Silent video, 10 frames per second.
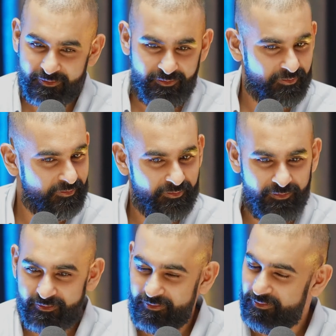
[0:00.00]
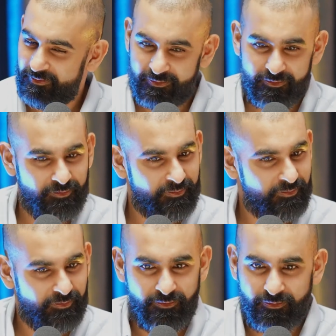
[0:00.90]
kid had literally 2
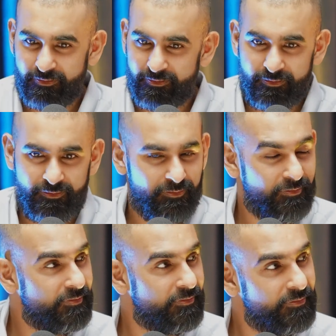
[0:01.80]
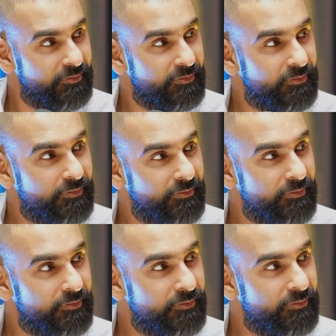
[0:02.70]
people working for him,
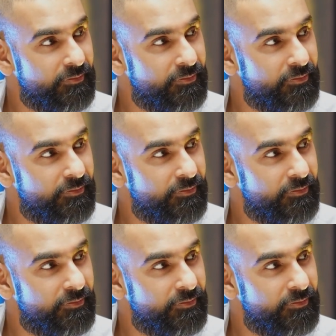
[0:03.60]
where I had